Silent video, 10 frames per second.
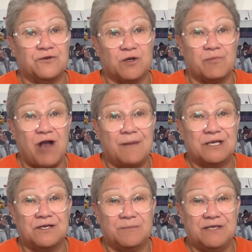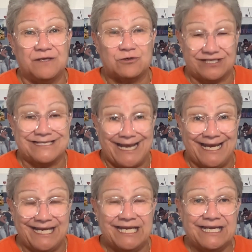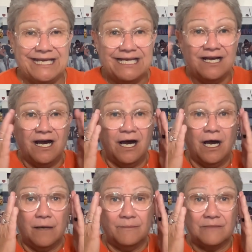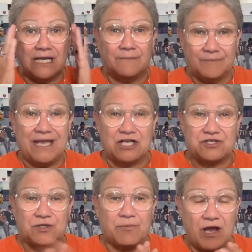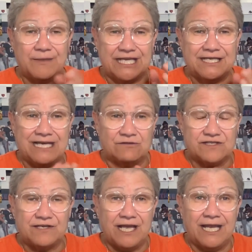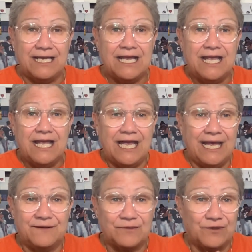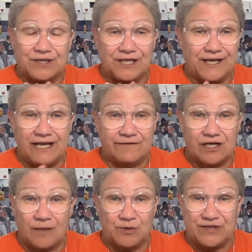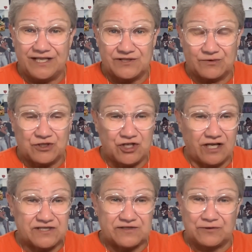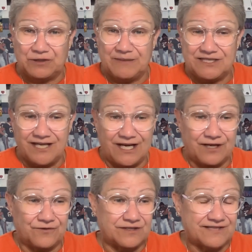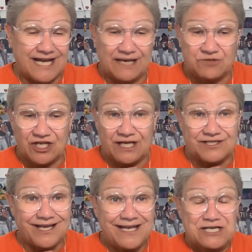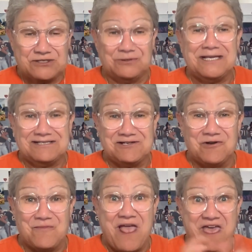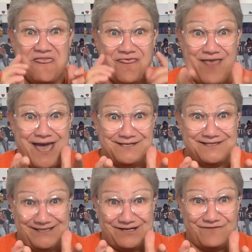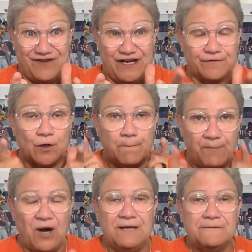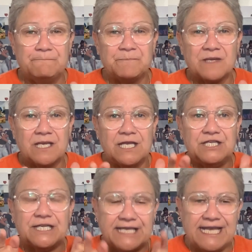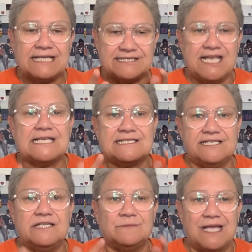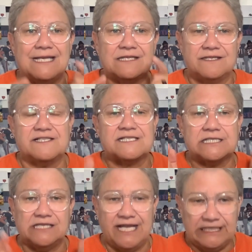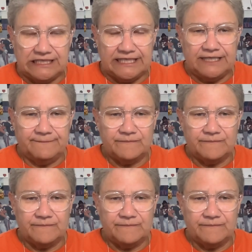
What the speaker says: they're probably going to be there today. I imagine they're probably getting out today, and they're only going to have a couple days to adjust. They're going to be tired, the time change. So let's hope that is in our favor. But you can't take a team like this lightly